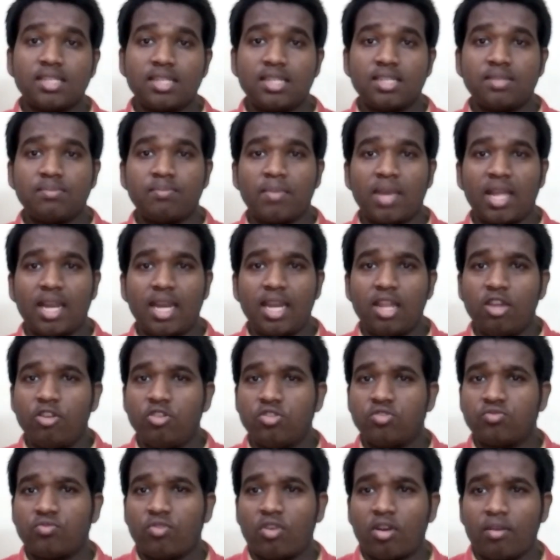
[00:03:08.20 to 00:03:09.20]
it is mainly
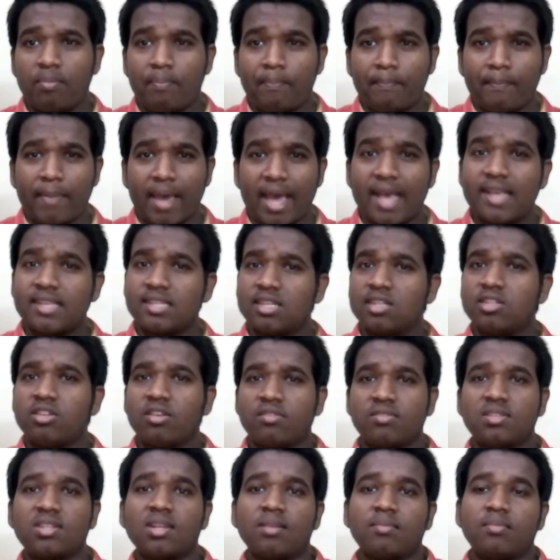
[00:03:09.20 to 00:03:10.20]
used for passage of
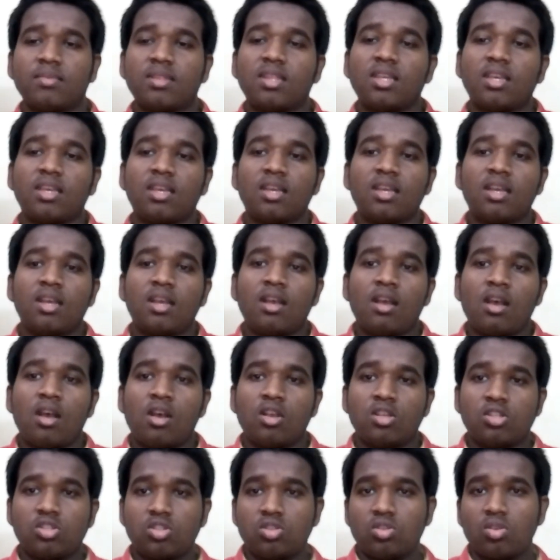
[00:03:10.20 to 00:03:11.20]
something.
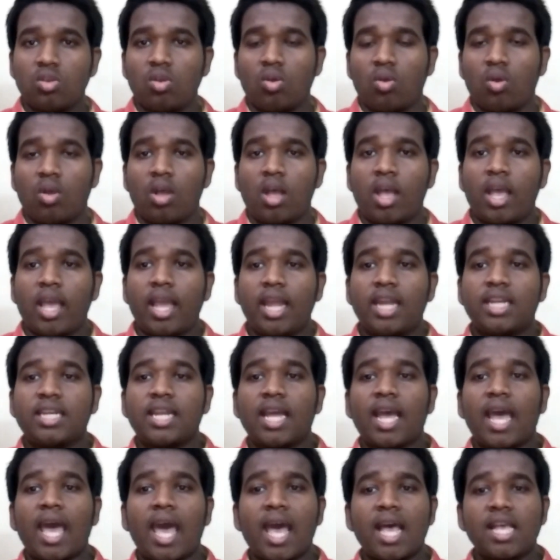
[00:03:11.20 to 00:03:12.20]
So, it
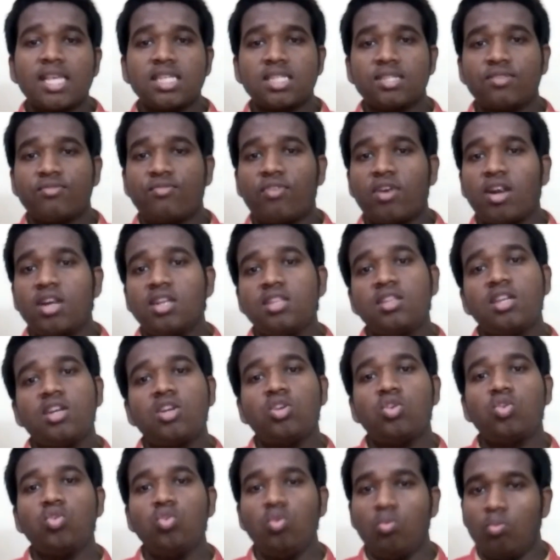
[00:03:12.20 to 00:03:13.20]
has further
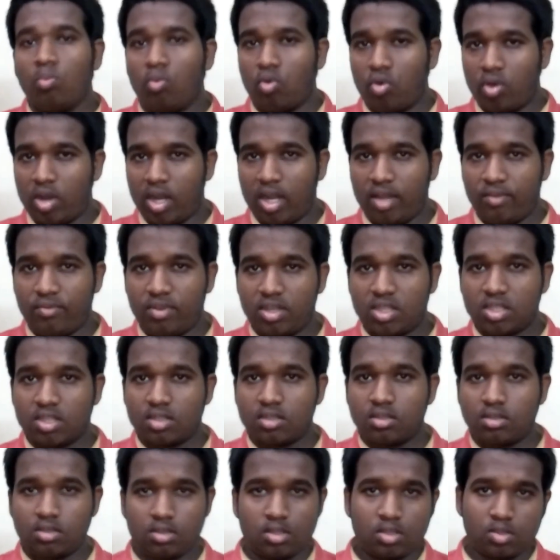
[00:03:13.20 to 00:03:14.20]
two more
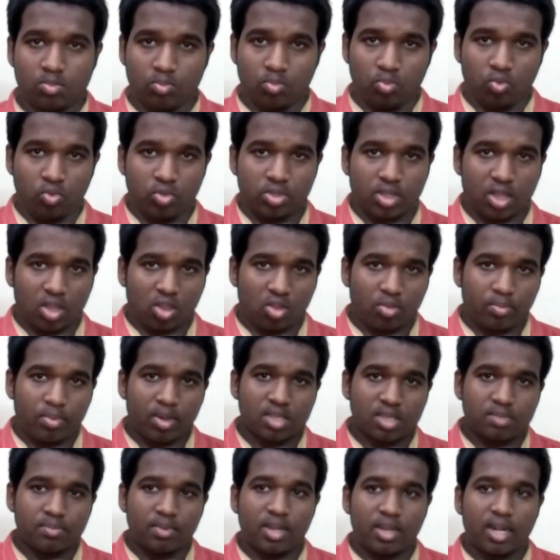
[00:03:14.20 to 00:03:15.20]
divisions: smooth
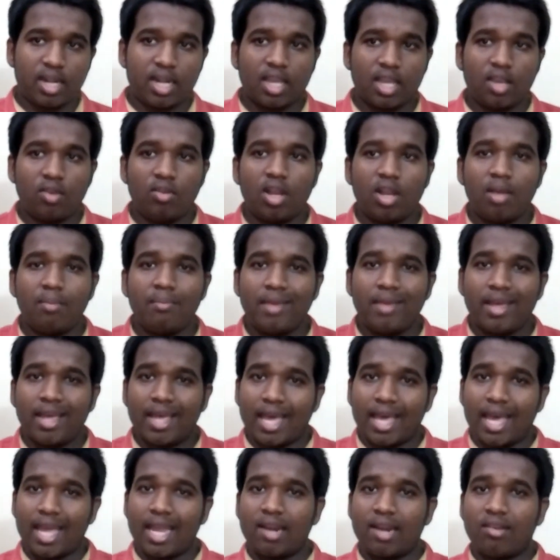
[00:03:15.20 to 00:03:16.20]
endoplasmic reticulum
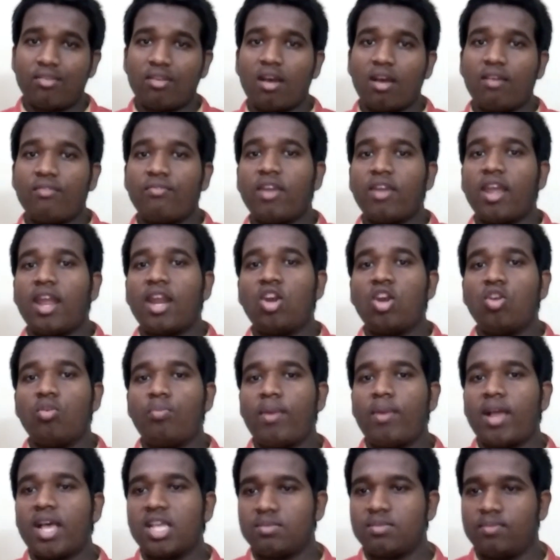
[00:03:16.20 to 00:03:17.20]
and rough
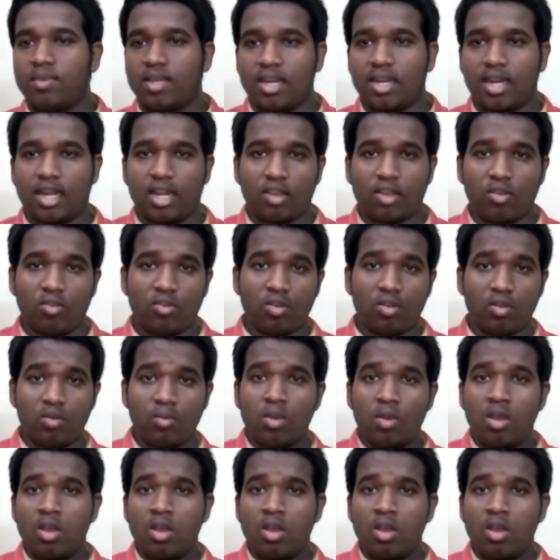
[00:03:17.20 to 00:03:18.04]
endoplasmic reticulum.